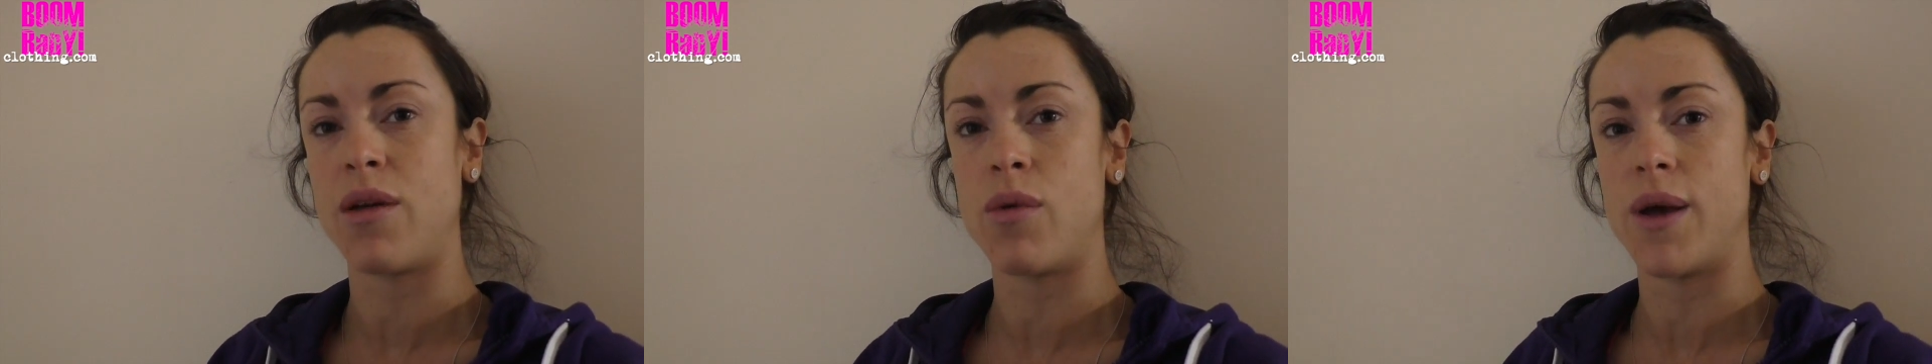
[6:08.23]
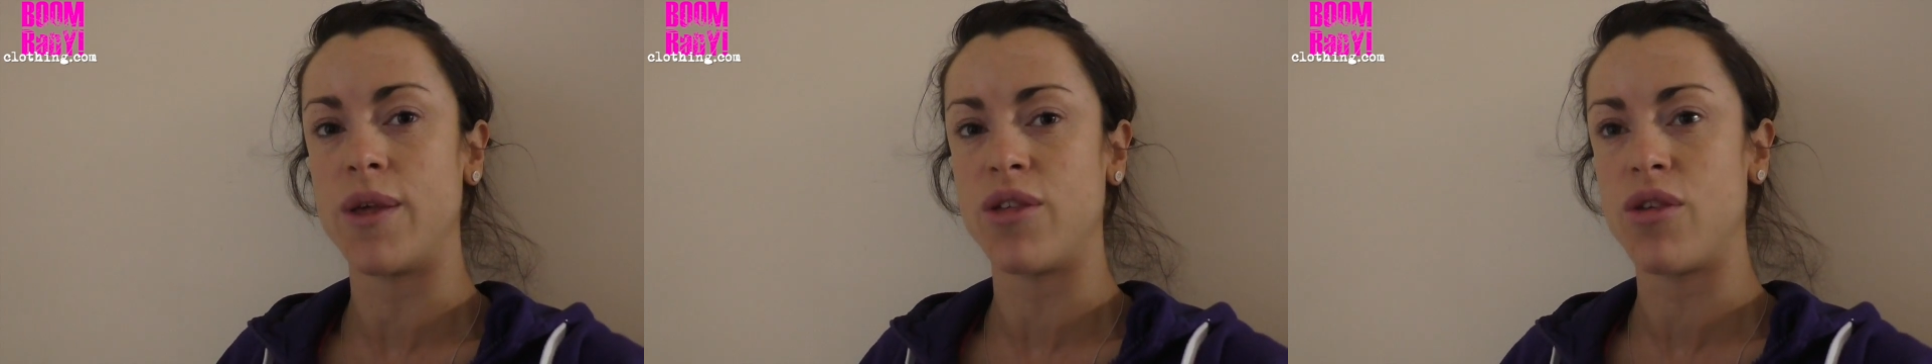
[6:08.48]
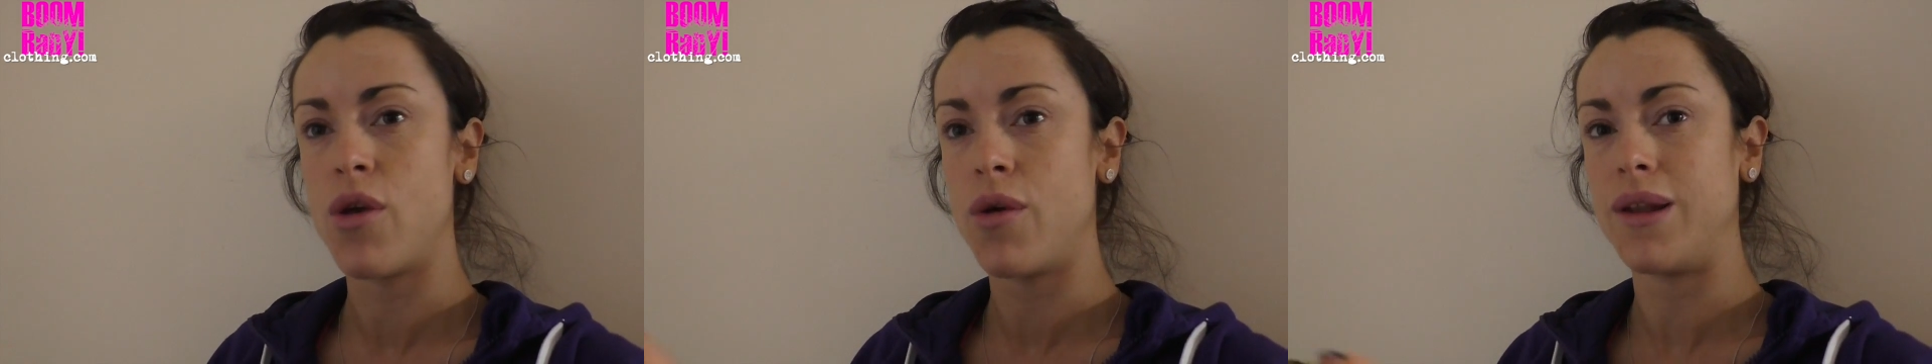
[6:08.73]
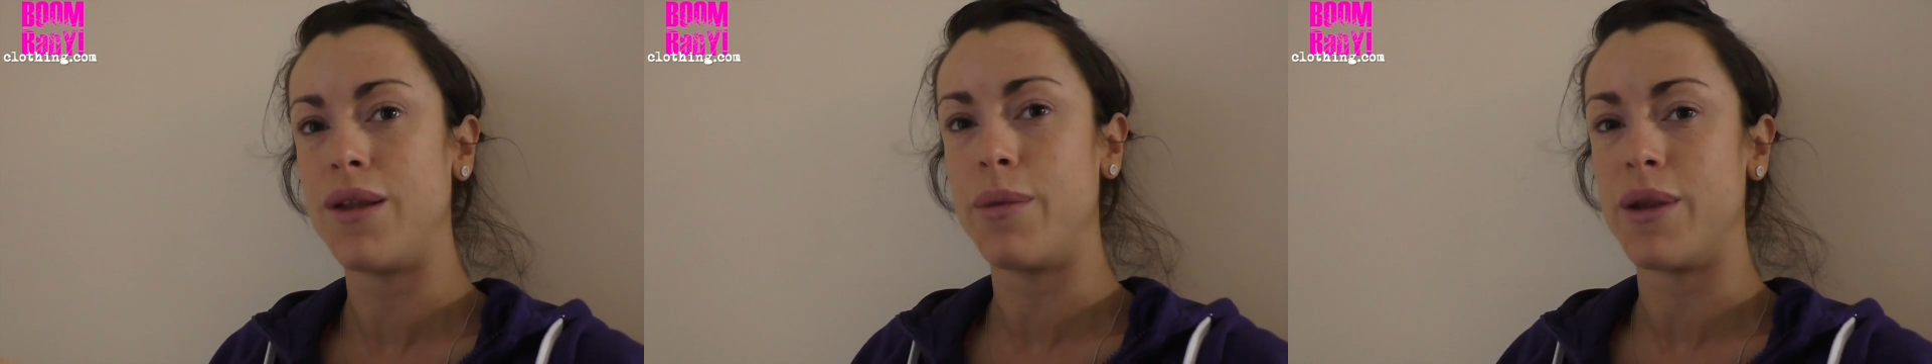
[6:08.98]
egg whites,
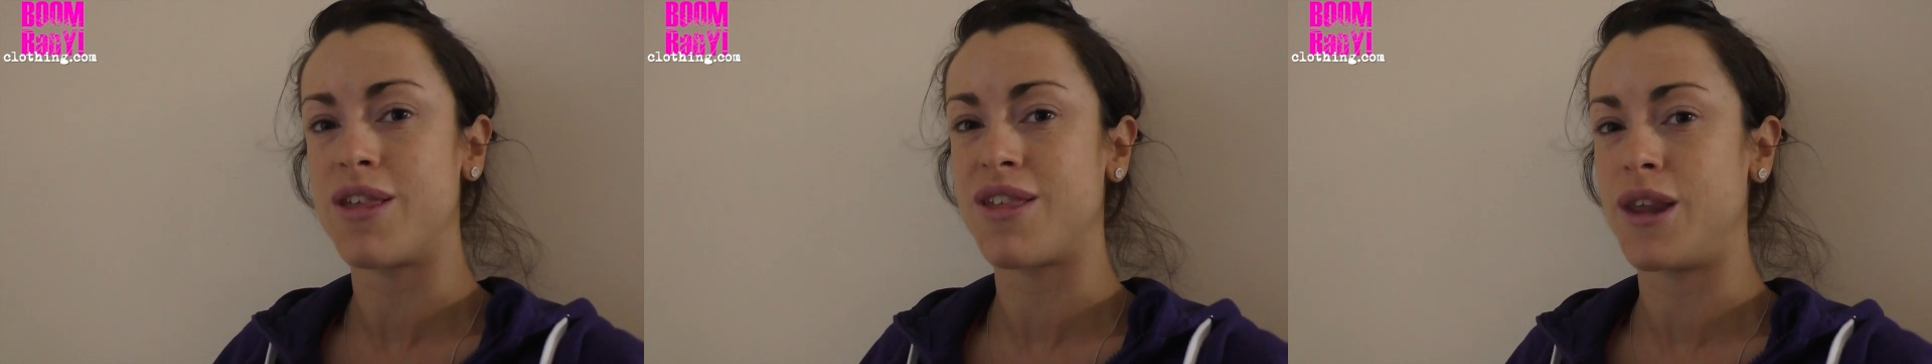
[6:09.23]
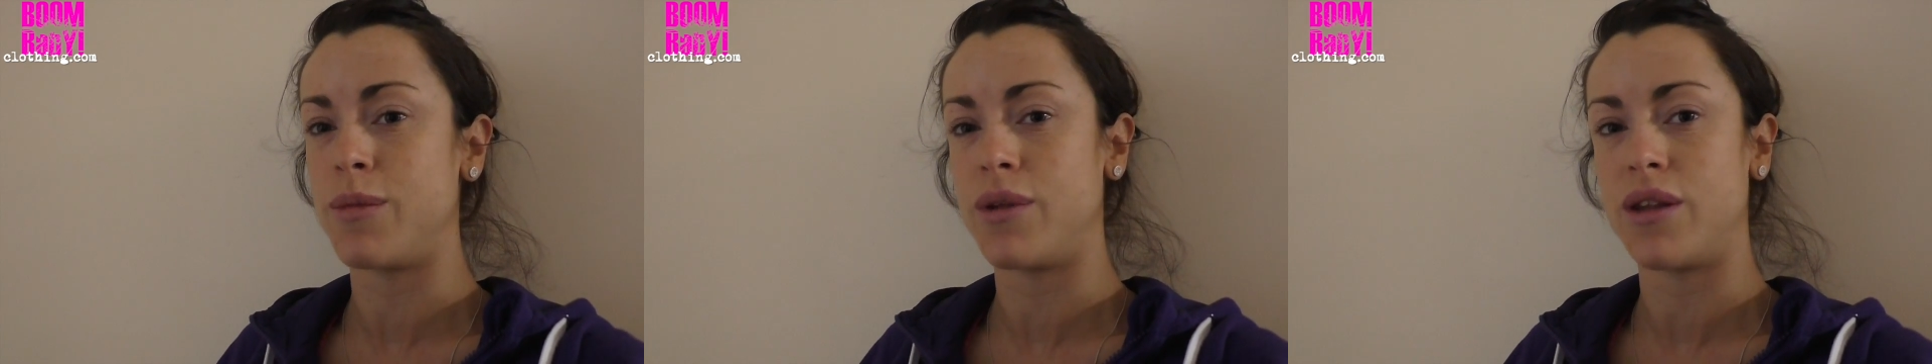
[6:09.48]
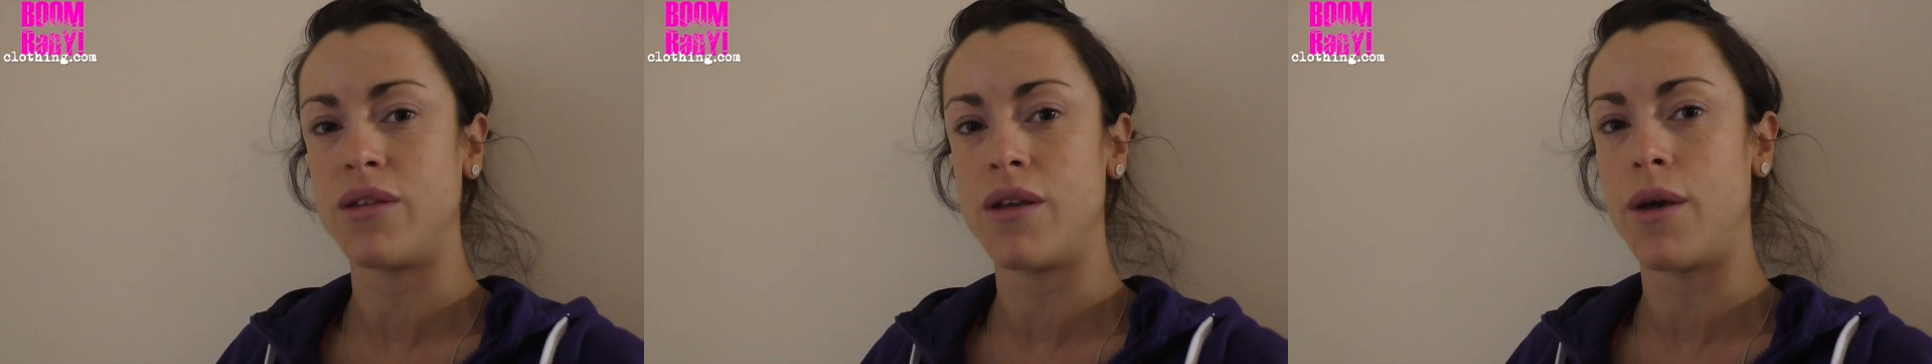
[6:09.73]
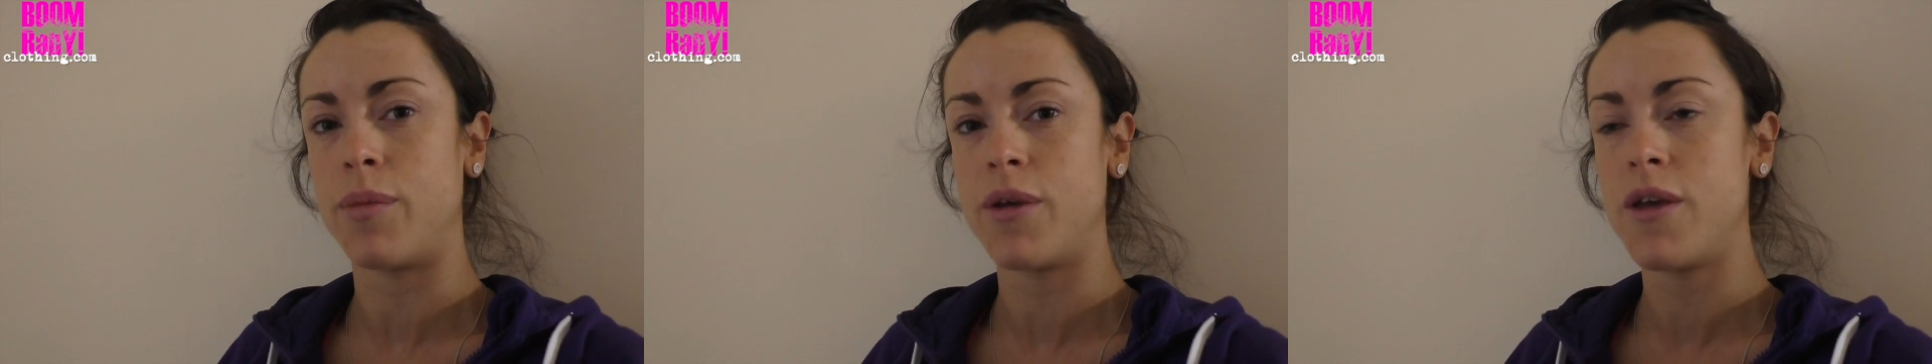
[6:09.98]
a little bit of cinnamon on
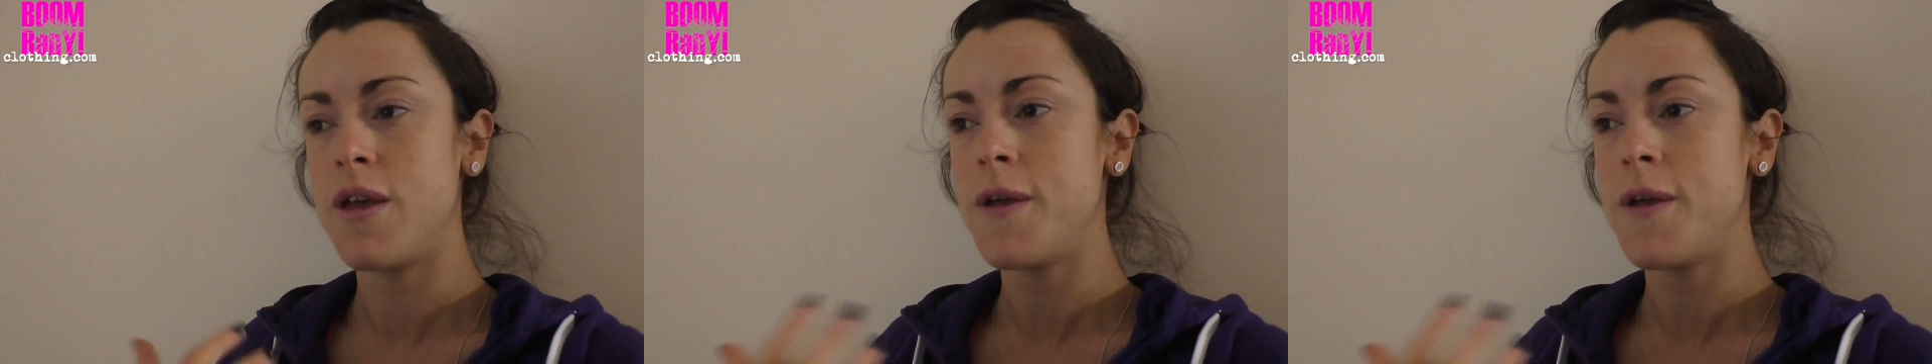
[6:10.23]
top.